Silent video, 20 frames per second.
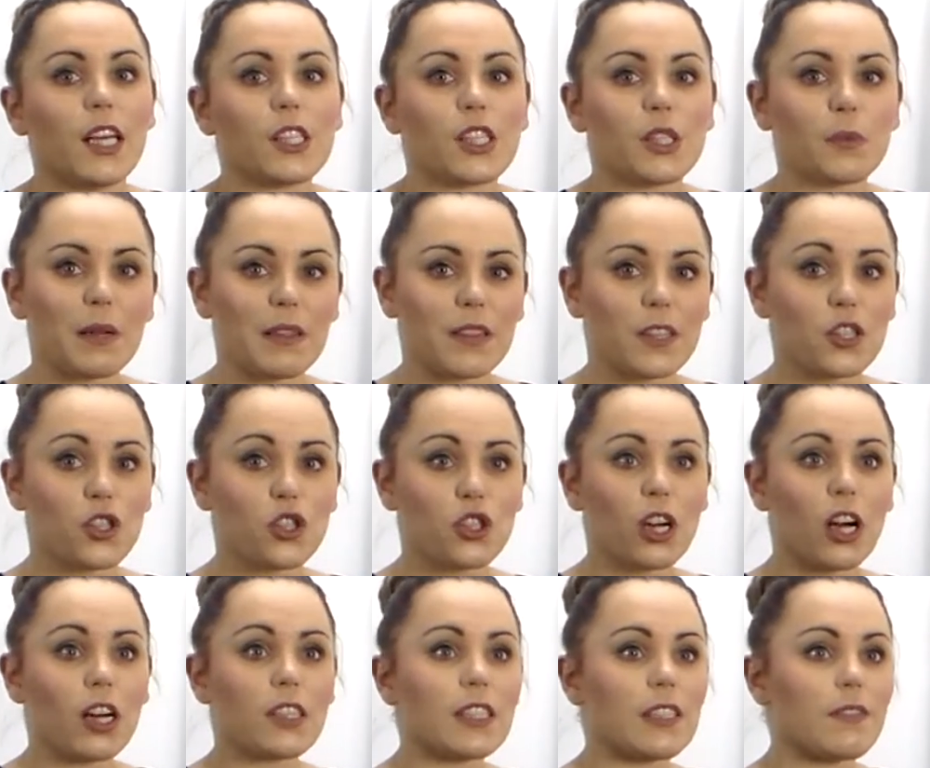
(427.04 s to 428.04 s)
So at the
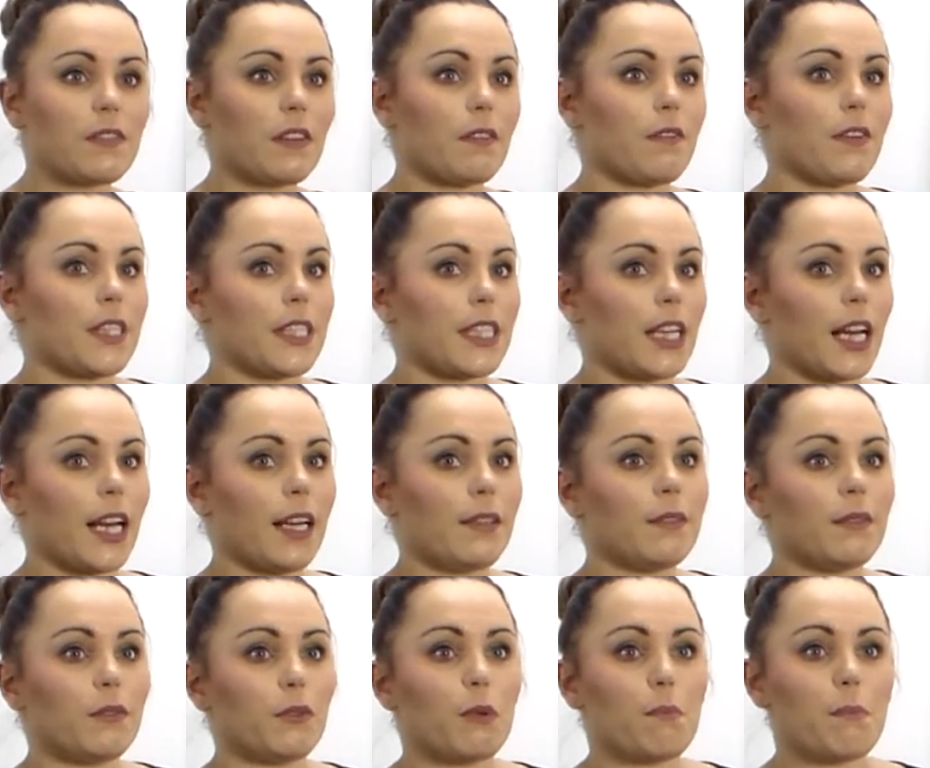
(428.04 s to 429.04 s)
start of the
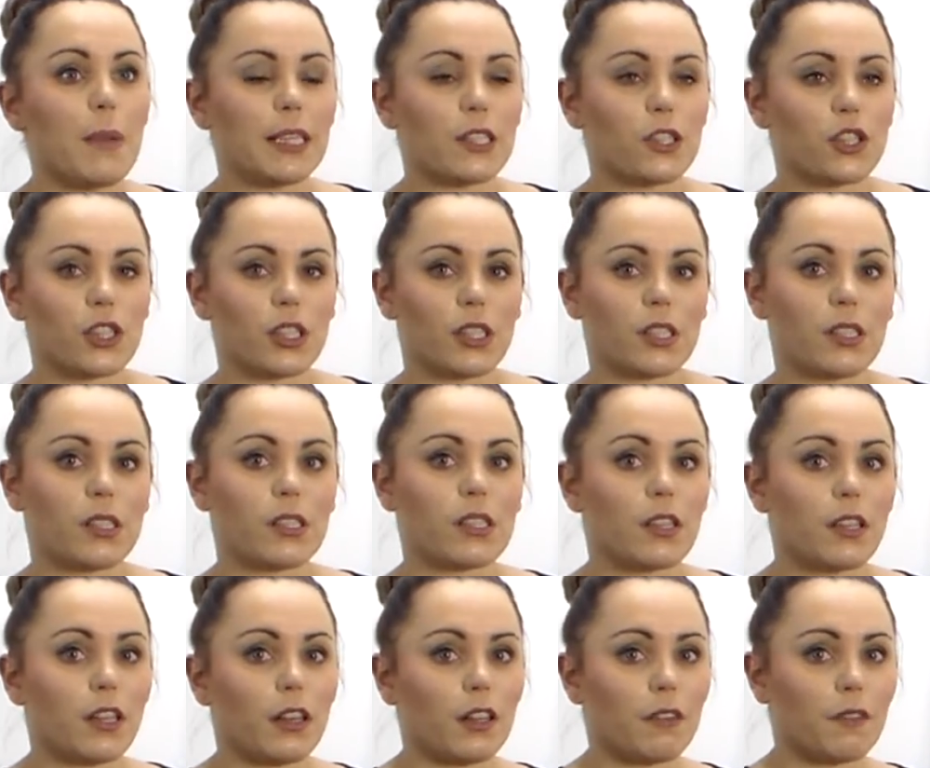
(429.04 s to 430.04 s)
video, we mentioned
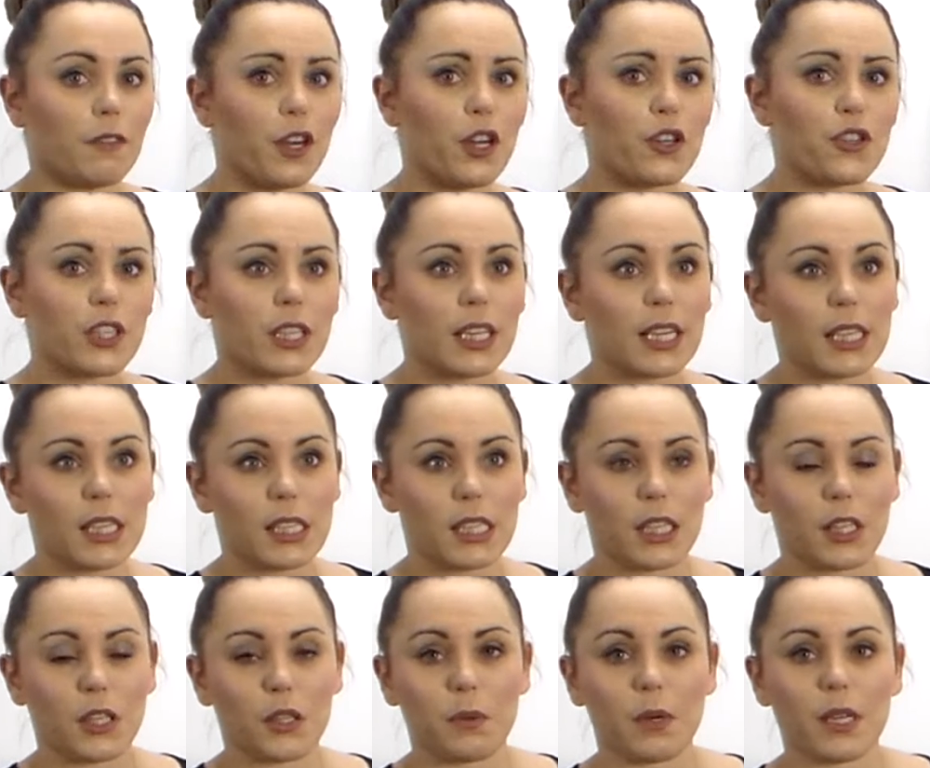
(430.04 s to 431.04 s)
that the future
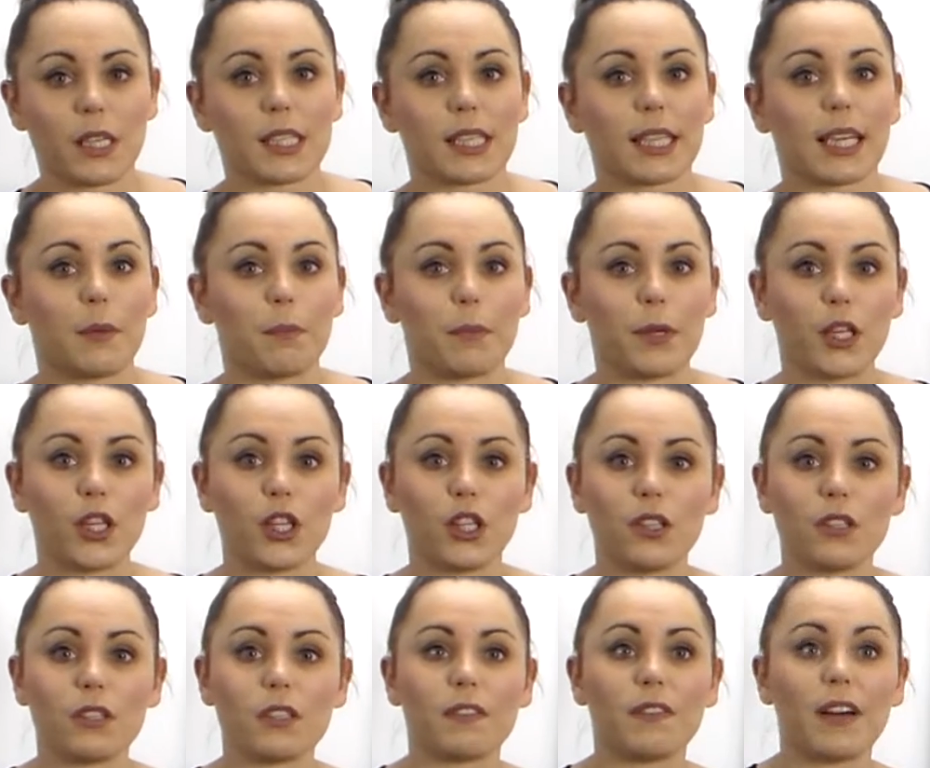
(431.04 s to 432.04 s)
continuous can be
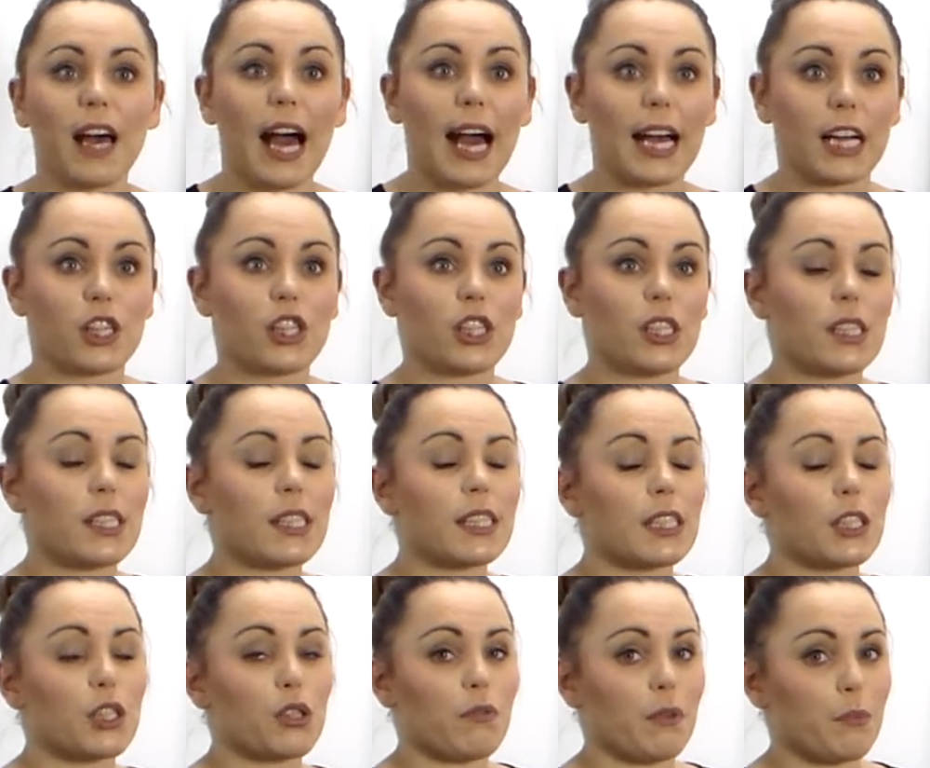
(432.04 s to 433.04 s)
used for actions
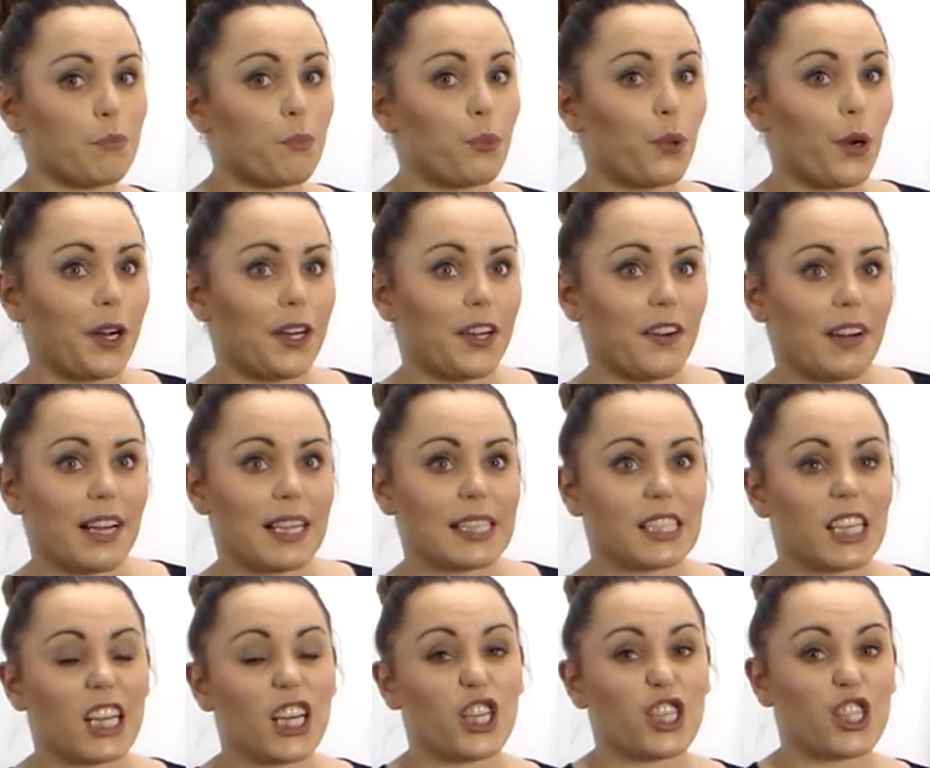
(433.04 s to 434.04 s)
that are in
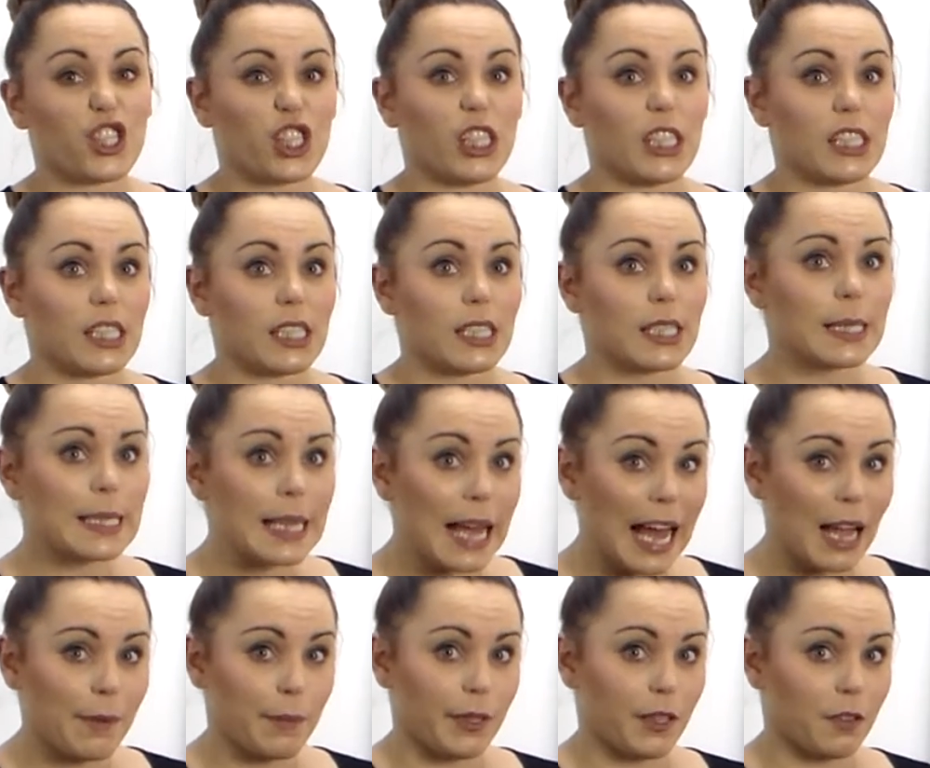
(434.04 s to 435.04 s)
progress at a certain
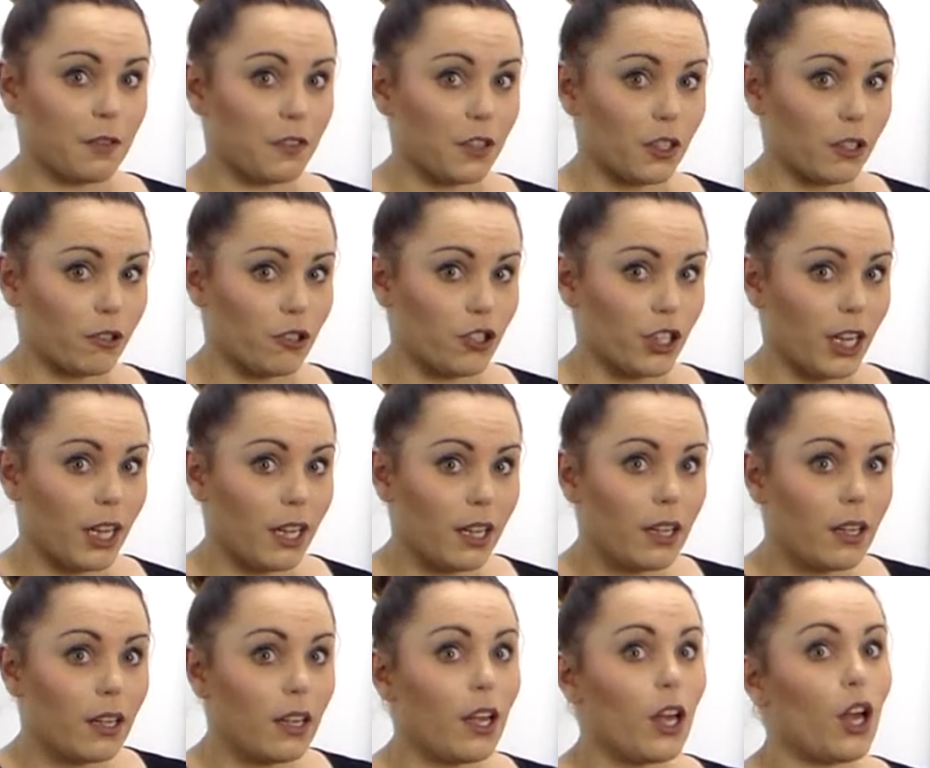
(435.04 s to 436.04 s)
time in the future,
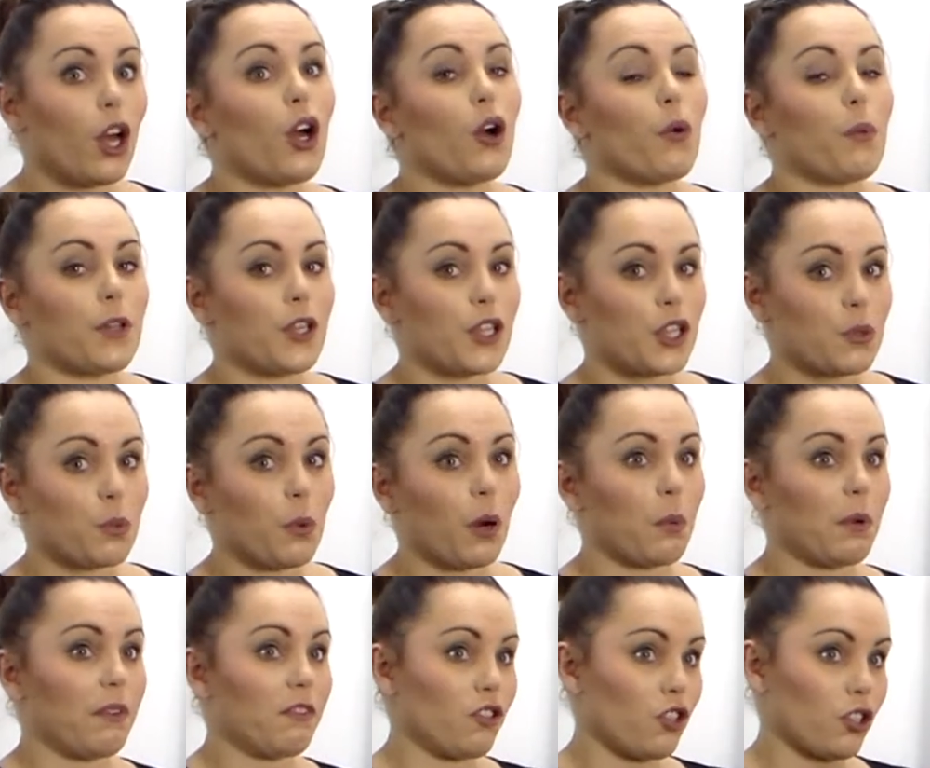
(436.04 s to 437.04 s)
which is
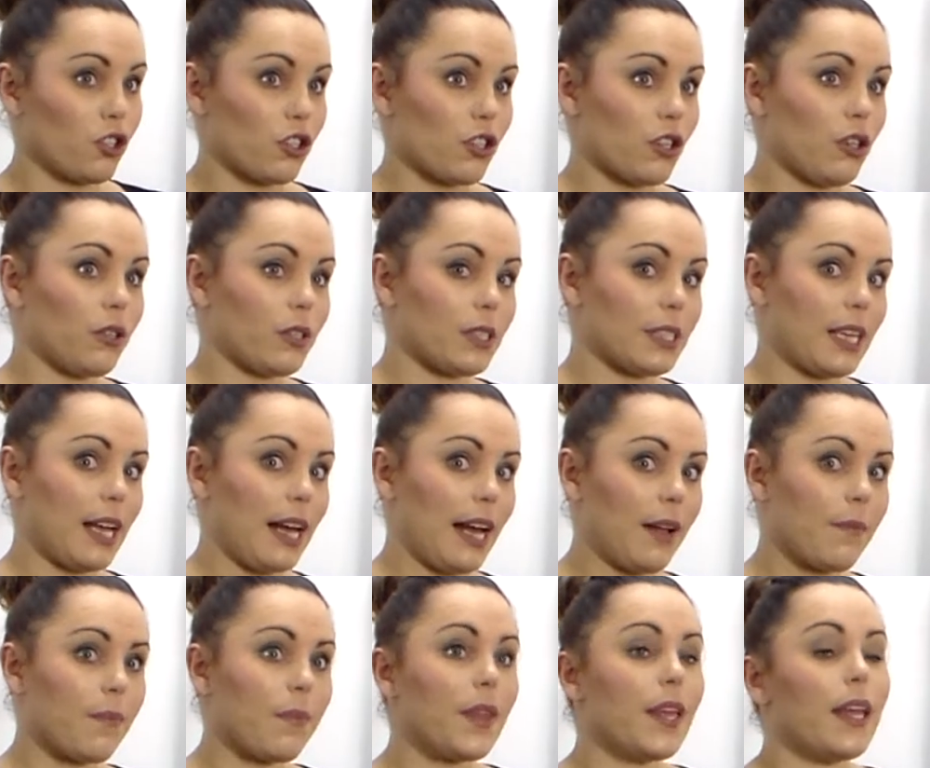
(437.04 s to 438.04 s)
what we've just looked
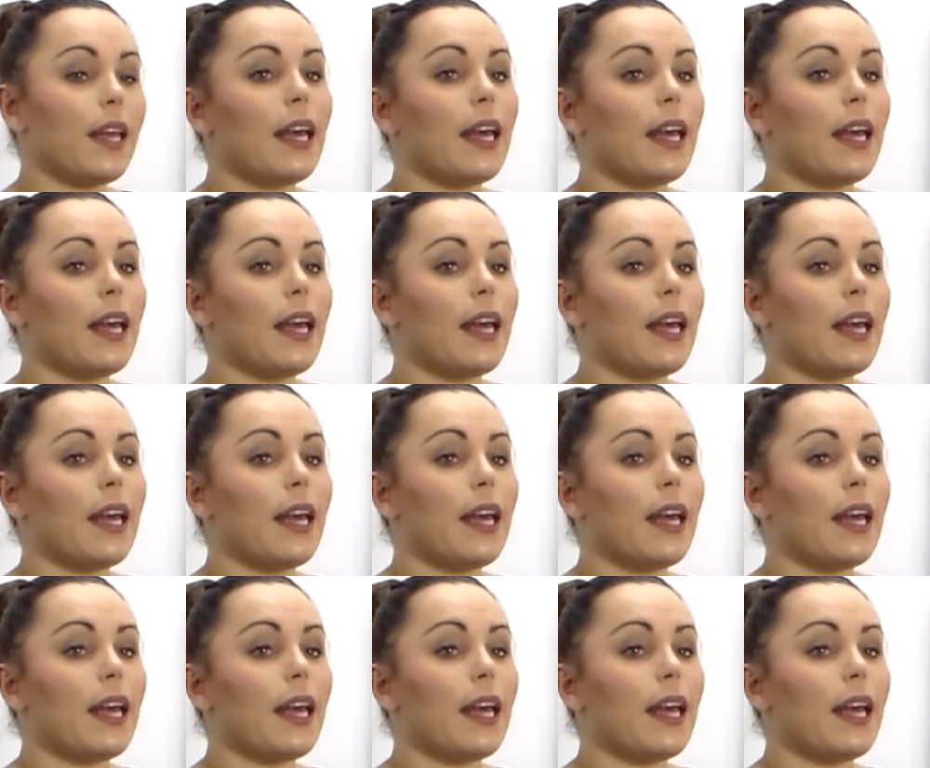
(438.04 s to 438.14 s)
at,